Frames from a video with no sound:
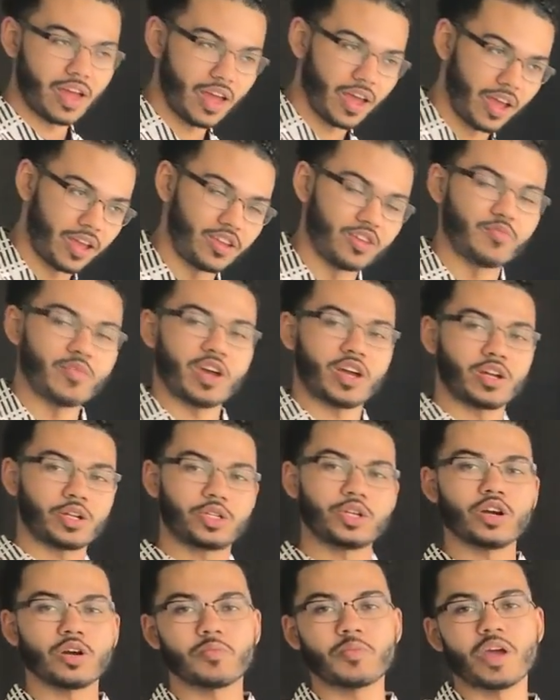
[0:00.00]
and you make a
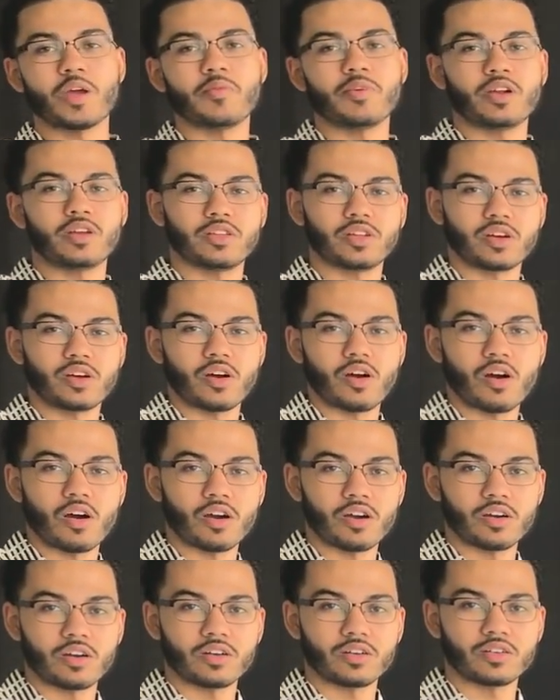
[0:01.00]
chunk payment on the
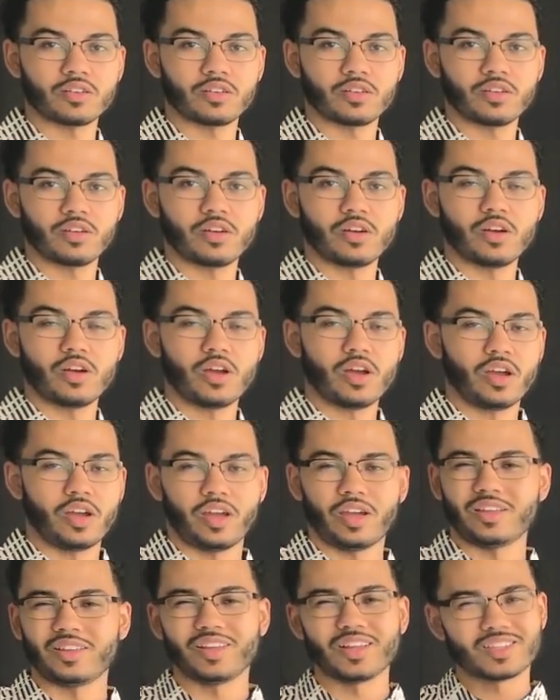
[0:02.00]
car.
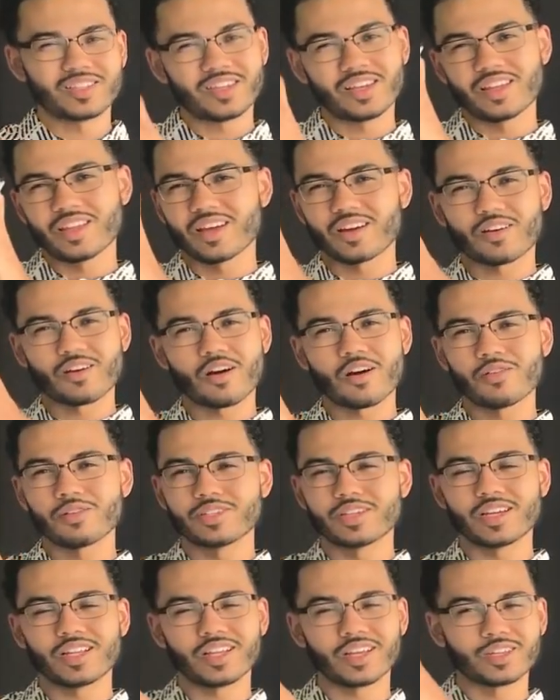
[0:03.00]
And let's say that car
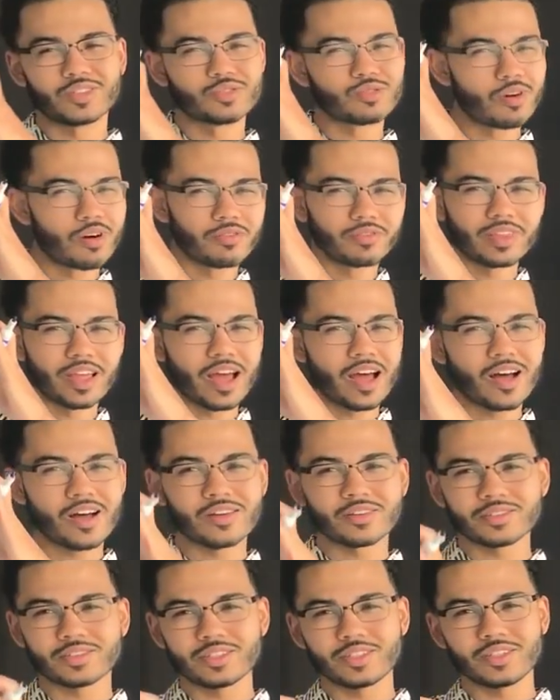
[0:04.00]
was at like
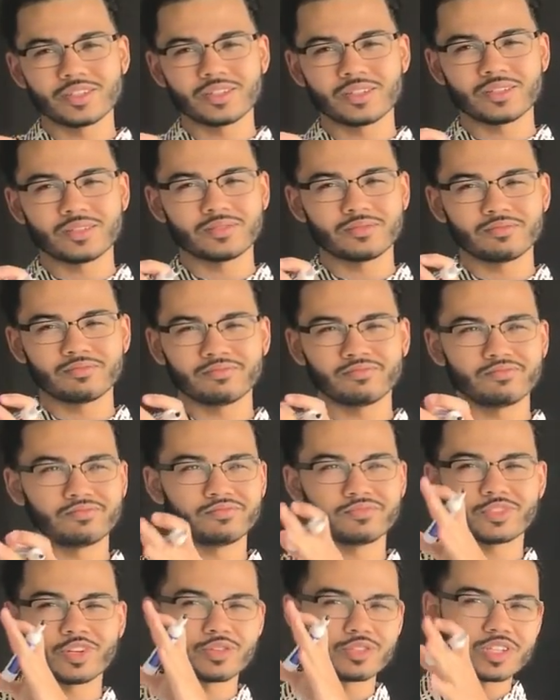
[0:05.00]

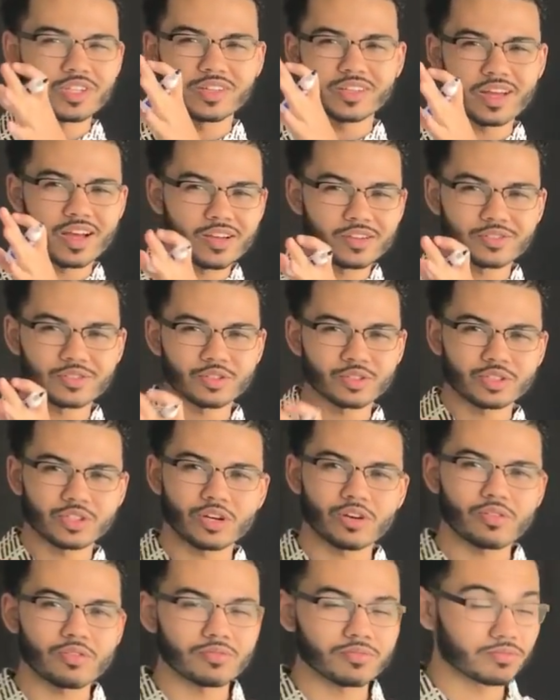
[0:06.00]
12,000, 13,000 or
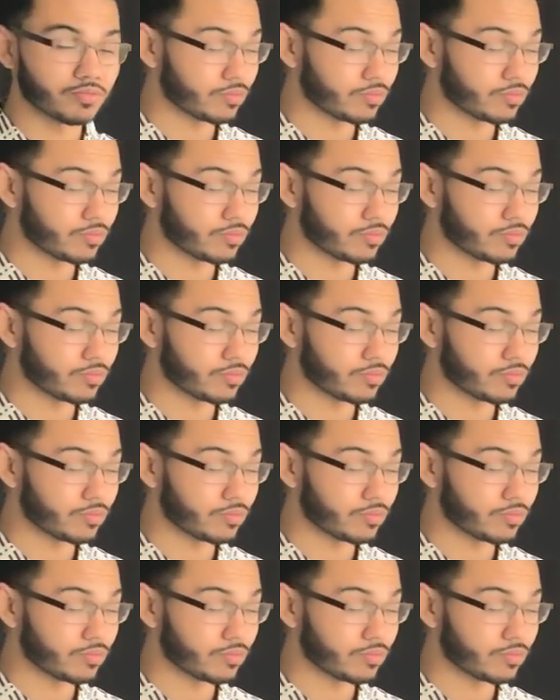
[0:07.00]
so.